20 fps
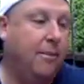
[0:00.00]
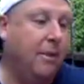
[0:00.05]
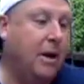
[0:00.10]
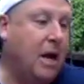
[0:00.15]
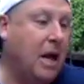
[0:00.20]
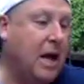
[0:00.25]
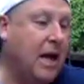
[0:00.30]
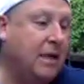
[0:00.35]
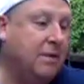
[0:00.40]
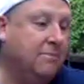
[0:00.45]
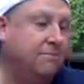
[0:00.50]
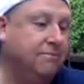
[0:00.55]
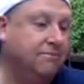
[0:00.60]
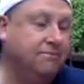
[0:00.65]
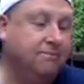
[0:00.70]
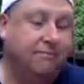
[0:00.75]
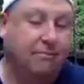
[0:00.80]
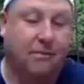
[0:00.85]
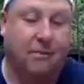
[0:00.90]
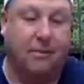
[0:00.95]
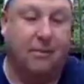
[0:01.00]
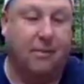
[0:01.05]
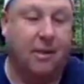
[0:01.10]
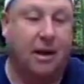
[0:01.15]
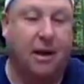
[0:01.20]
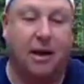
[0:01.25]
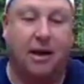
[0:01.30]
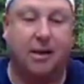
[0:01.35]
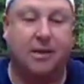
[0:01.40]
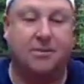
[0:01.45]
hot
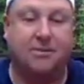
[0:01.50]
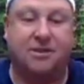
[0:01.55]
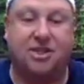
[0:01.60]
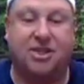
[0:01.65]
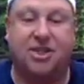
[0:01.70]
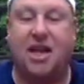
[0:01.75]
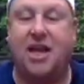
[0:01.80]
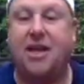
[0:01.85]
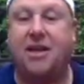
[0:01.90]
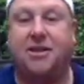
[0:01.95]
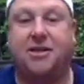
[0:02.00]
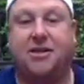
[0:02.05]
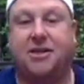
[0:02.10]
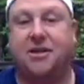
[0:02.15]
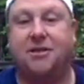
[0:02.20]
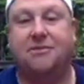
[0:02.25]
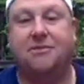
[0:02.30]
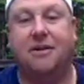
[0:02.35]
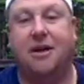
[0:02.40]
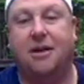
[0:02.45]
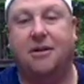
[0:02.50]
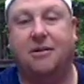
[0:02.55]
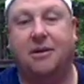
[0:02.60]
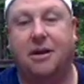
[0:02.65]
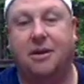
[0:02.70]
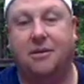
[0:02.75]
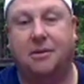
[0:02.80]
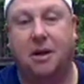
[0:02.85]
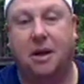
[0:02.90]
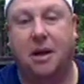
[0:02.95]
stakes
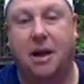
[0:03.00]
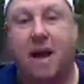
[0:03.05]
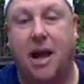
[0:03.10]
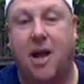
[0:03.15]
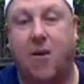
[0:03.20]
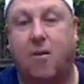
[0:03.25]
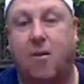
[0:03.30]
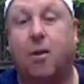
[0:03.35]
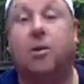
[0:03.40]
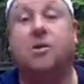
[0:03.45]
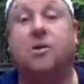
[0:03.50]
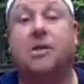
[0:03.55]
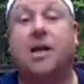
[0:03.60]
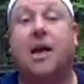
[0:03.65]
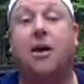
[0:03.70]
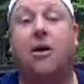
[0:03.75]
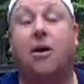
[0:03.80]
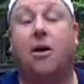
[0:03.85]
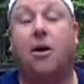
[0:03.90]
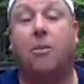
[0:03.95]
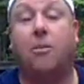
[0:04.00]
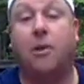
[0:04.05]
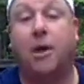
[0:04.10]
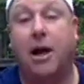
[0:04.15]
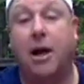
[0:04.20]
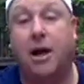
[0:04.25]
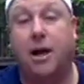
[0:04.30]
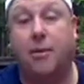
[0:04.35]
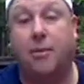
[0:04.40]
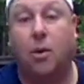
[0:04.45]
and arrows at our
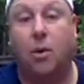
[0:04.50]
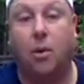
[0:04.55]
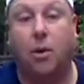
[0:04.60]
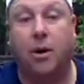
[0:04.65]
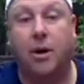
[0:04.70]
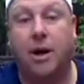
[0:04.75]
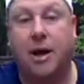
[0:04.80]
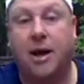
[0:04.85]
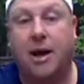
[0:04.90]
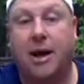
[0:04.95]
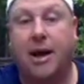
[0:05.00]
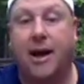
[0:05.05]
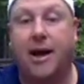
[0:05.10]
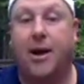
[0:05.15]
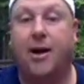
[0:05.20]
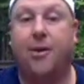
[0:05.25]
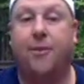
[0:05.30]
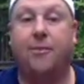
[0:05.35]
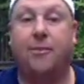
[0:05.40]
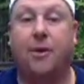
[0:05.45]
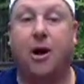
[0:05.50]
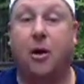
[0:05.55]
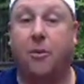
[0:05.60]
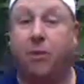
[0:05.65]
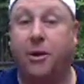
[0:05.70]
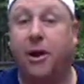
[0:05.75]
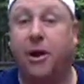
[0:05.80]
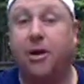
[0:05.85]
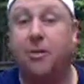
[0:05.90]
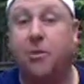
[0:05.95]
planning board
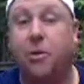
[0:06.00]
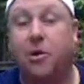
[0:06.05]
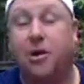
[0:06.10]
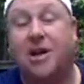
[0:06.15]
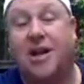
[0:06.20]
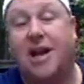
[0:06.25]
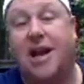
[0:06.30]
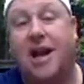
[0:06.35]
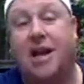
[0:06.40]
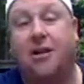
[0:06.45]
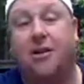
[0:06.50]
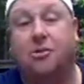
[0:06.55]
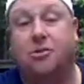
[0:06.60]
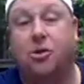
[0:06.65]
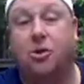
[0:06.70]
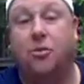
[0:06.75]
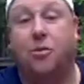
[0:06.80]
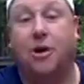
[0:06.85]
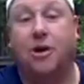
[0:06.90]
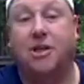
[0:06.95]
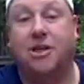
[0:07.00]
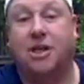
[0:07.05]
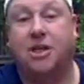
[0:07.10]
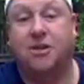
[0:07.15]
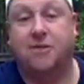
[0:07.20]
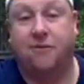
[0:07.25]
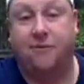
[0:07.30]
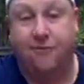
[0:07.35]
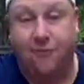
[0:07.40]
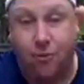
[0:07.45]
denied those 2
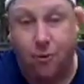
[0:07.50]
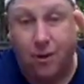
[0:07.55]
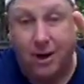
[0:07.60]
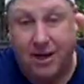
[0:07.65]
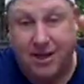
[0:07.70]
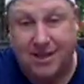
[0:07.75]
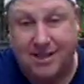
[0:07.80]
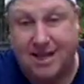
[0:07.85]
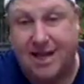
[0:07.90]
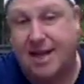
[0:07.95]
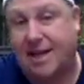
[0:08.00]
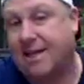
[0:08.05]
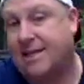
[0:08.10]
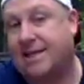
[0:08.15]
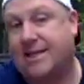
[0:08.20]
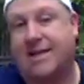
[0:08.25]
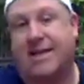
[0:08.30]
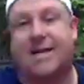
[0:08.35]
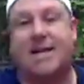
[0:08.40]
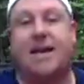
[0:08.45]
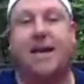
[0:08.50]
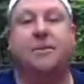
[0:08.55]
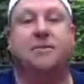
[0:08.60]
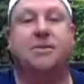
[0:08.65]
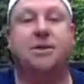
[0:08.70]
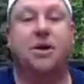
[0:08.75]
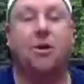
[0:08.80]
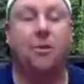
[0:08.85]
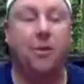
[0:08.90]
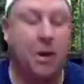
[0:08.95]
projects for a second time.
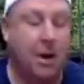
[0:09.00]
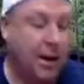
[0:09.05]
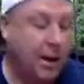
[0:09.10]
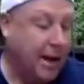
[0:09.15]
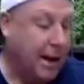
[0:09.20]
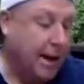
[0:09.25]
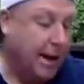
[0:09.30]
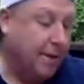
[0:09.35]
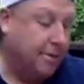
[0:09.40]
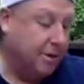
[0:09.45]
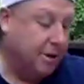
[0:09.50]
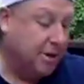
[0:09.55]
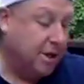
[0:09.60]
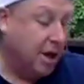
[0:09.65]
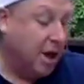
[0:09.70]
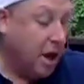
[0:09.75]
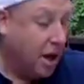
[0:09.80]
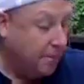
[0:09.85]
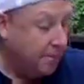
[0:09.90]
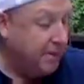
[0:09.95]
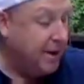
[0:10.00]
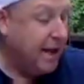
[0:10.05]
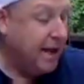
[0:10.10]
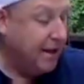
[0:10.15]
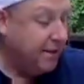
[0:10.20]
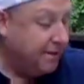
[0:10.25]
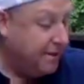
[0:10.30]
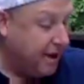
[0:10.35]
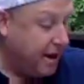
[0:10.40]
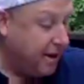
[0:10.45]
So just an
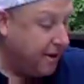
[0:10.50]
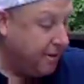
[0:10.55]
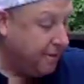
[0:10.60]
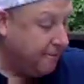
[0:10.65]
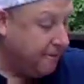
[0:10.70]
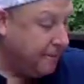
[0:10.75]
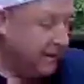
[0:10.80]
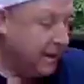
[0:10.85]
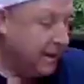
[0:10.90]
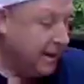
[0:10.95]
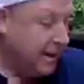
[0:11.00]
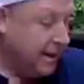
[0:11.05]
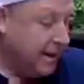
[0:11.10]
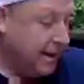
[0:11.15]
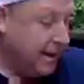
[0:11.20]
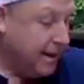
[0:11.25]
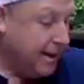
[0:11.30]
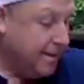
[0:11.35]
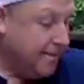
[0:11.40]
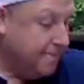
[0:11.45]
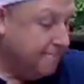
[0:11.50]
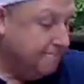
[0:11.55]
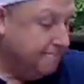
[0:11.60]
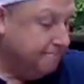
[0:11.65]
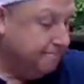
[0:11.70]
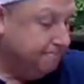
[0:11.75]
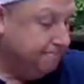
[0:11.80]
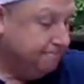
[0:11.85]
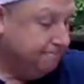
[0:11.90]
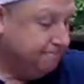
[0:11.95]
update there.
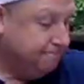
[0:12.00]
Oh,